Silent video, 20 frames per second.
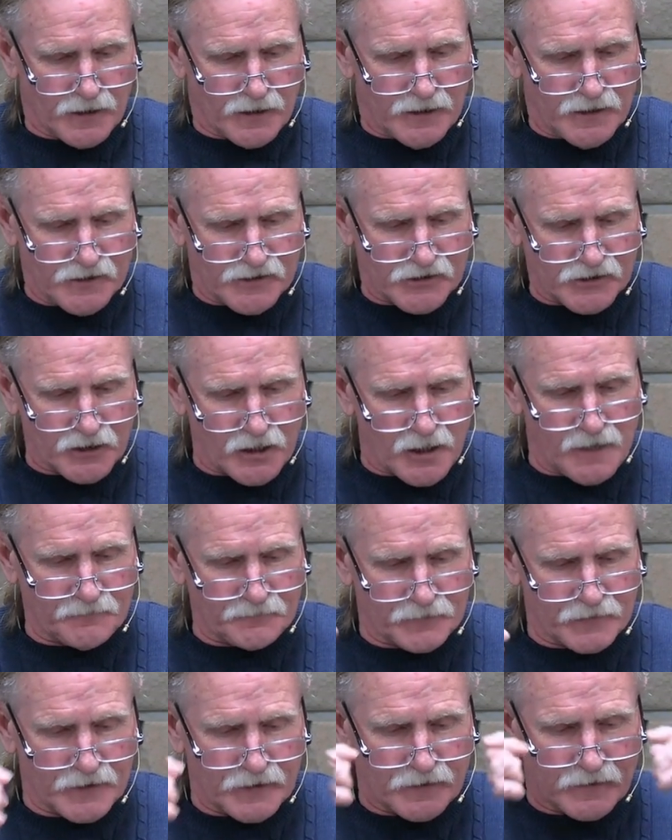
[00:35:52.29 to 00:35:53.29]
He's
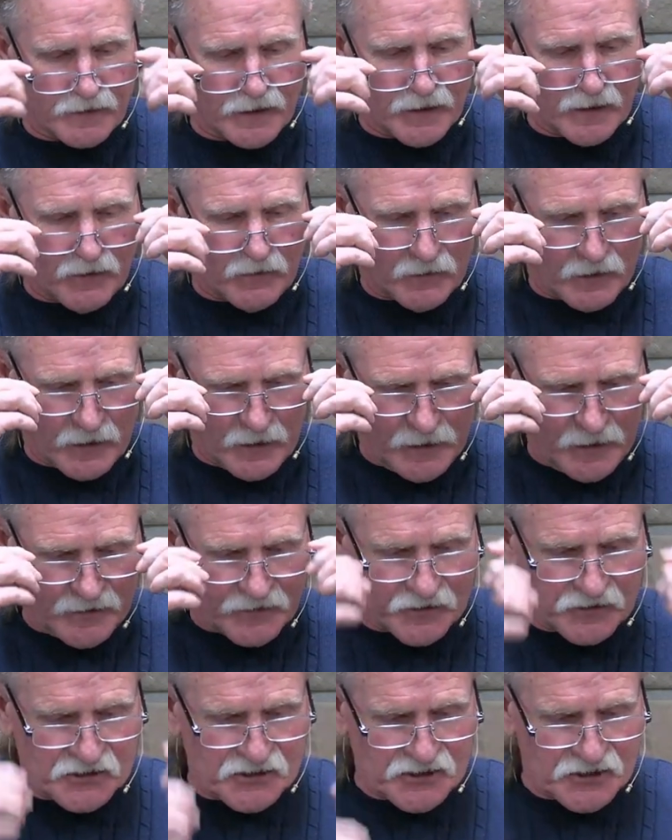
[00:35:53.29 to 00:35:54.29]
confident now.
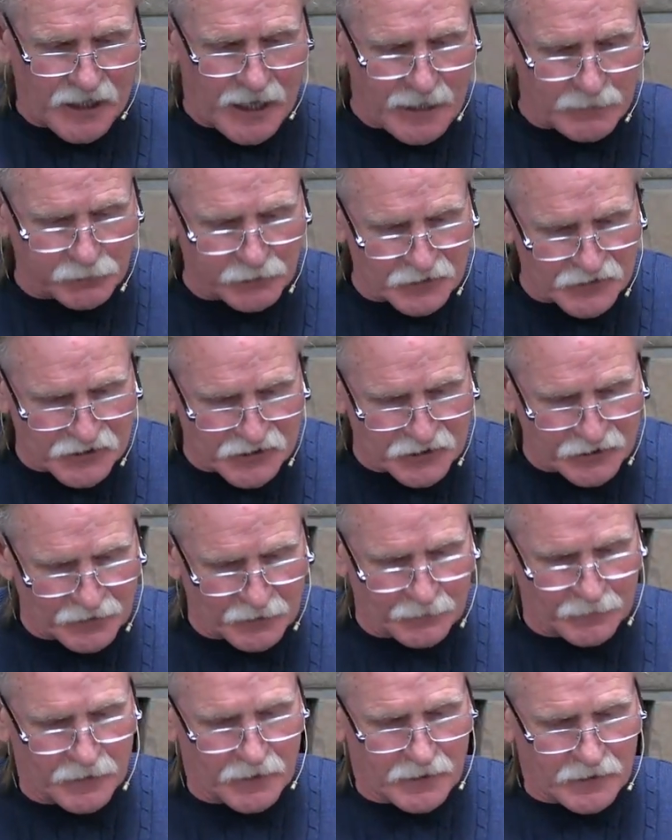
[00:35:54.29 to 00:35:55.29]
He's established
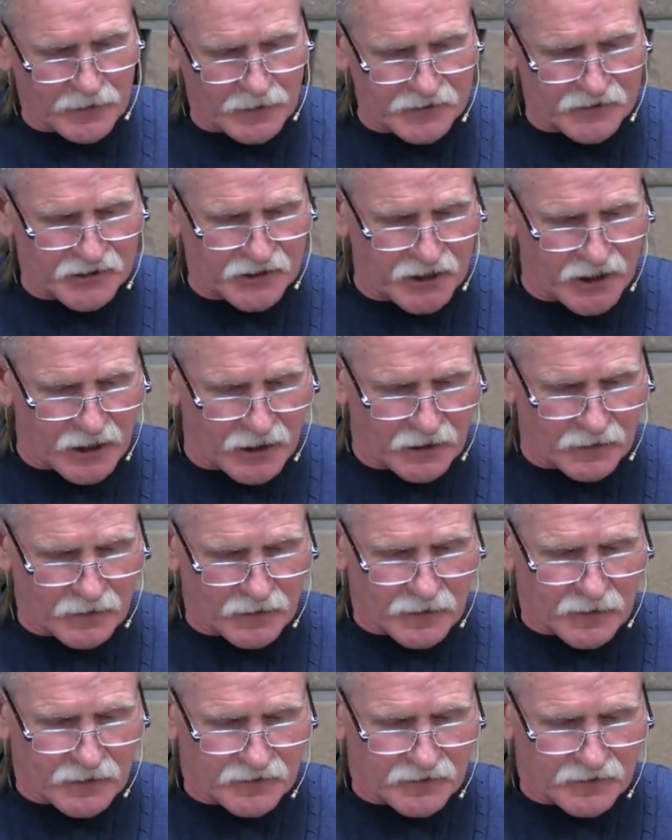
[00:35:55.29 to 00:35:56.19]
him as king.